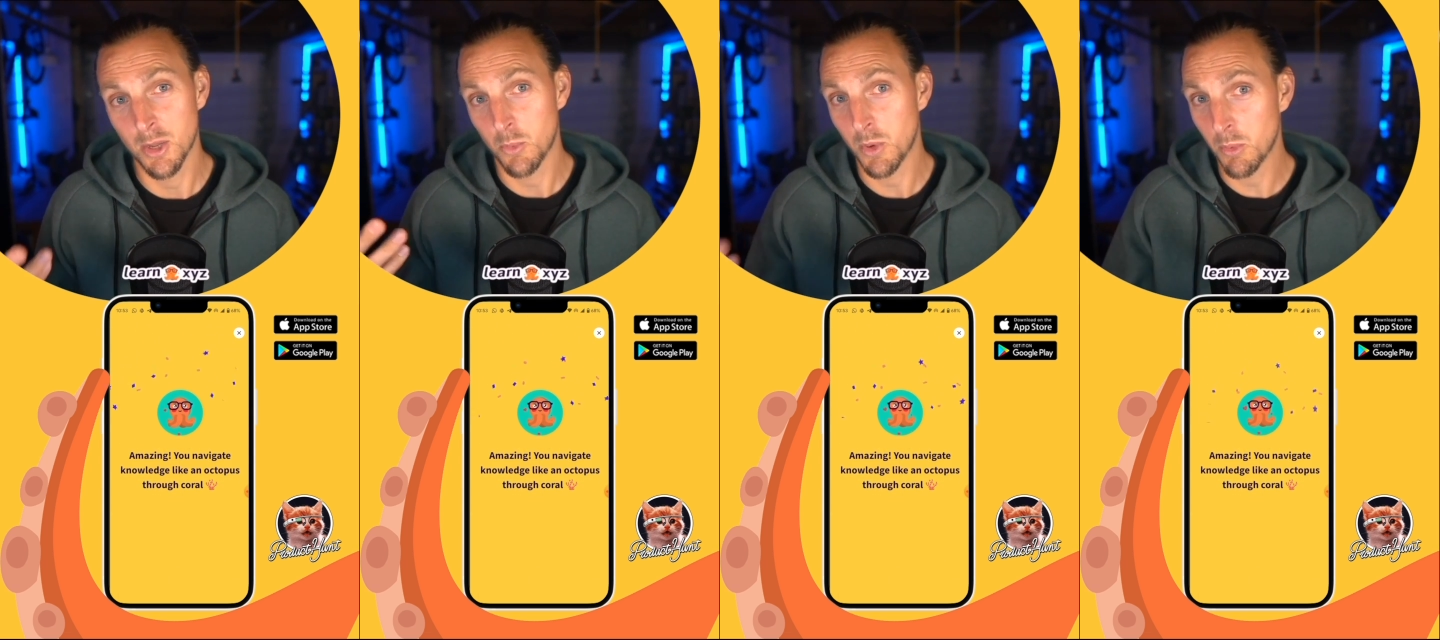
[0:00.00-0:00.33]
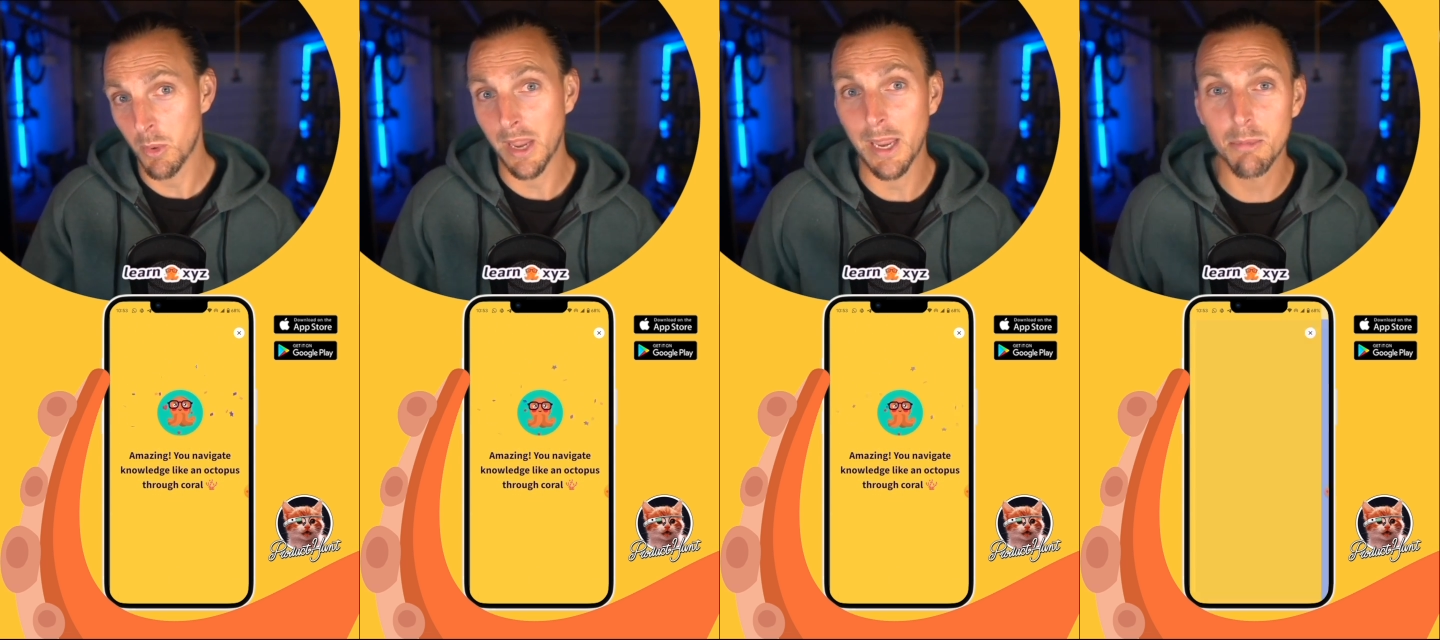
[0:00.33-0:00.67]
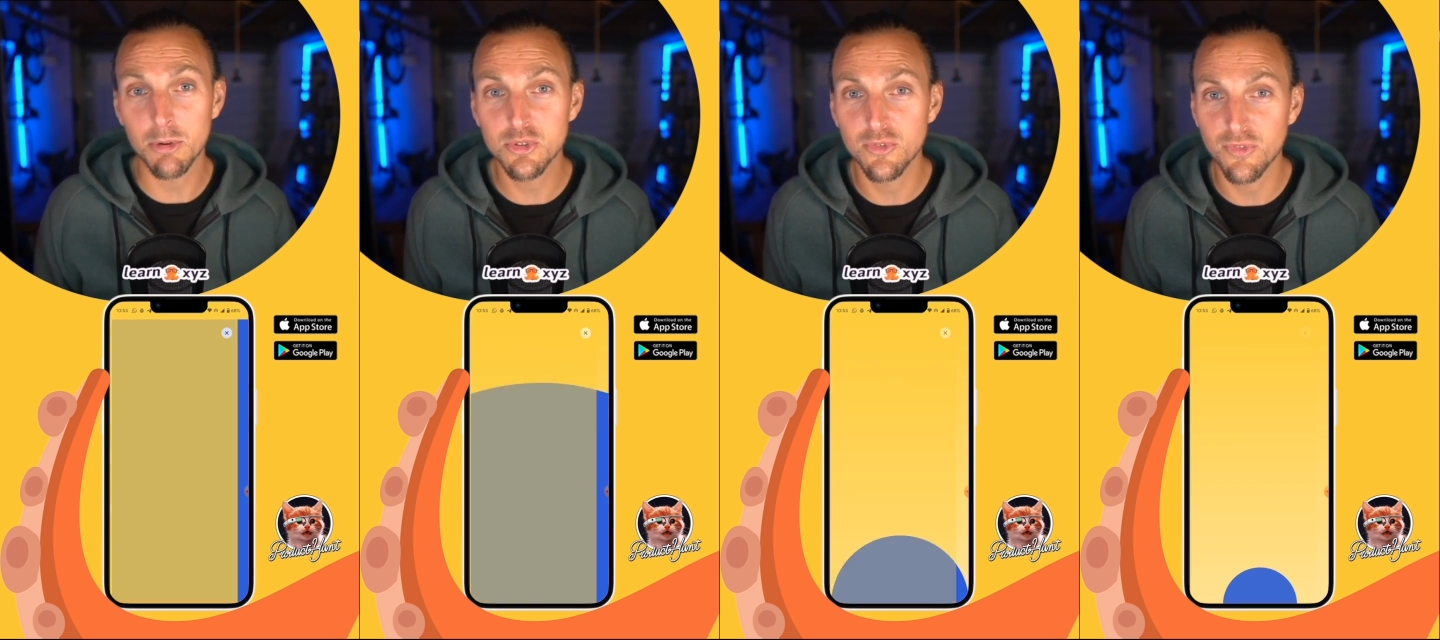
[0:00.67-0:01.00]
we were
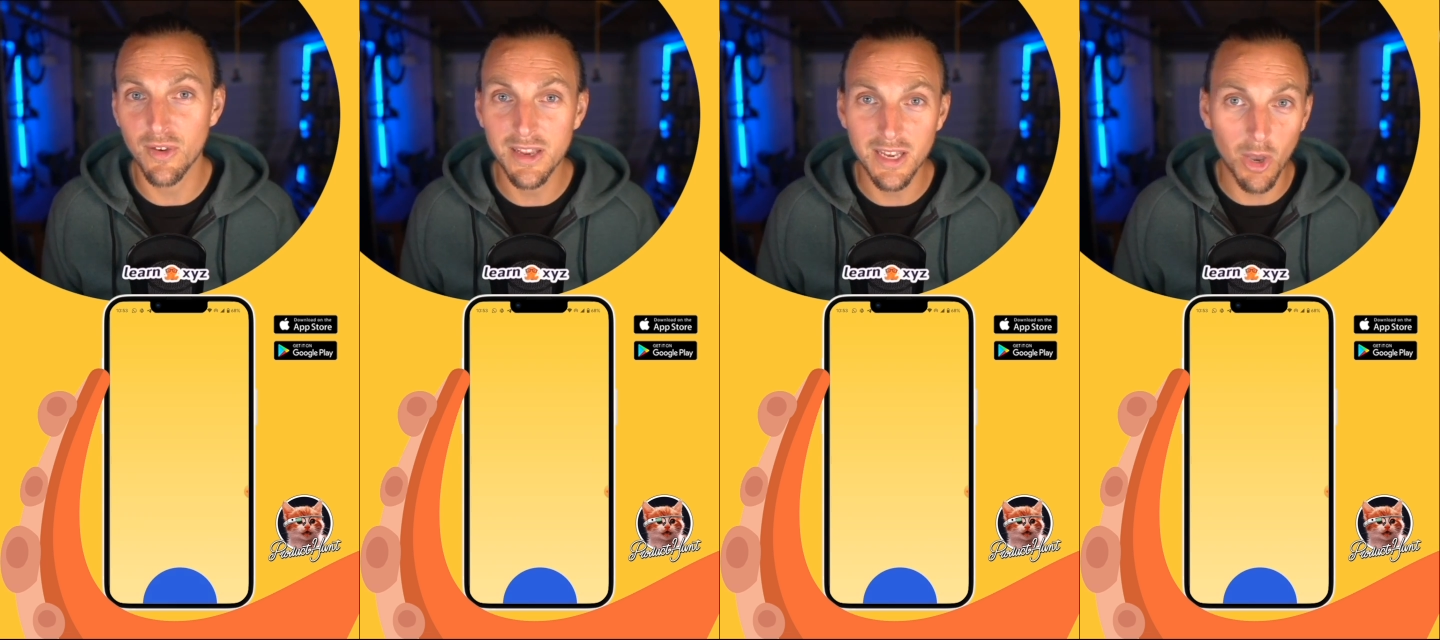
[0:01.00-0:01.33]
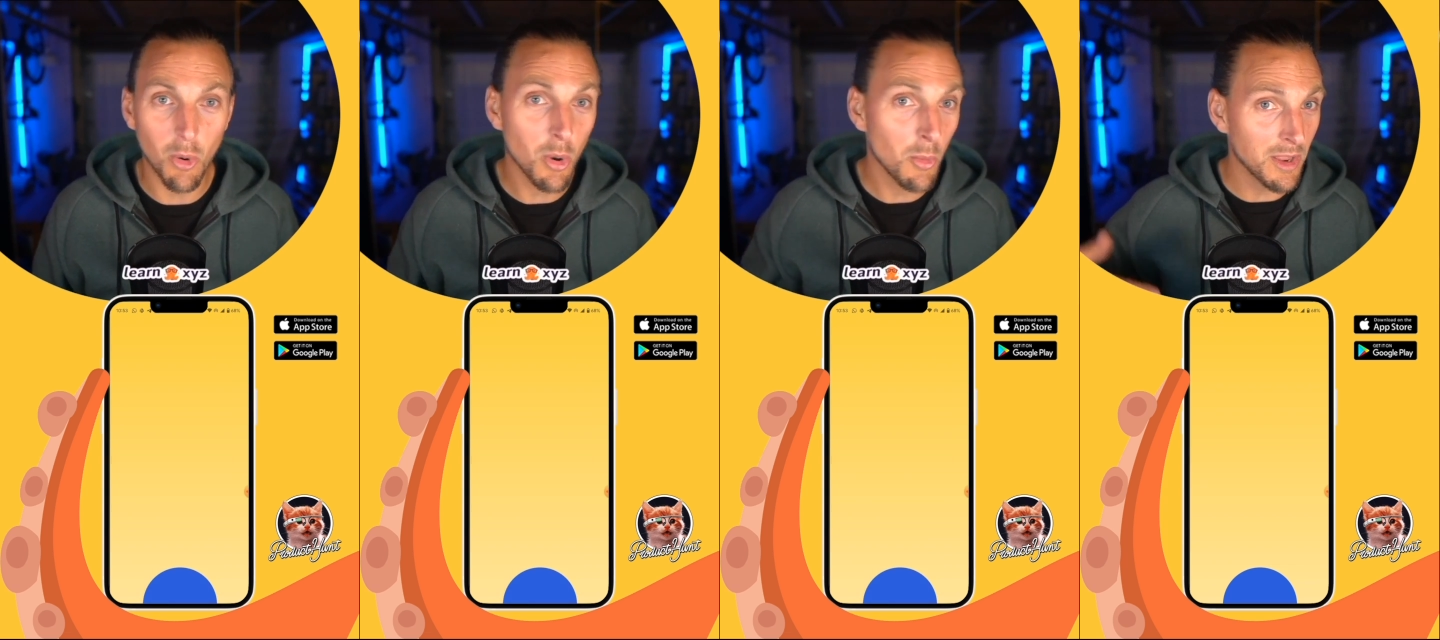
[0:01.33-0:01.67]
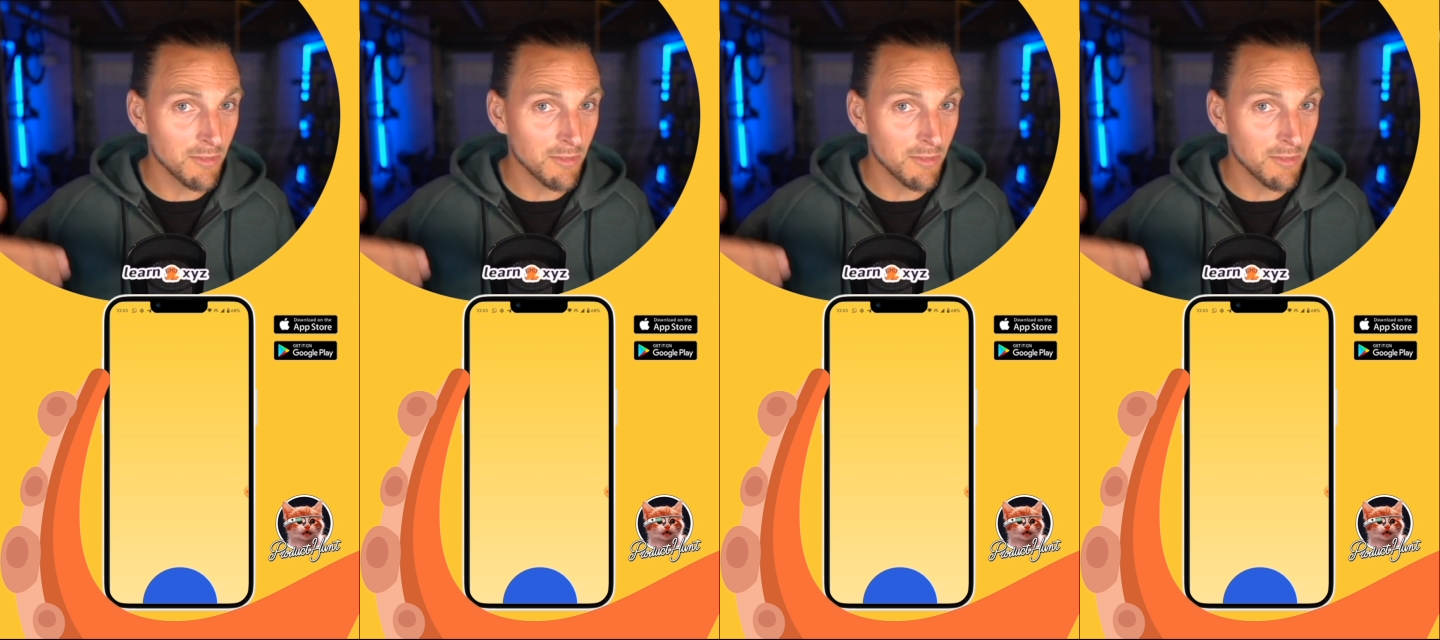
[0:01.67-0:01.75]
able to find our way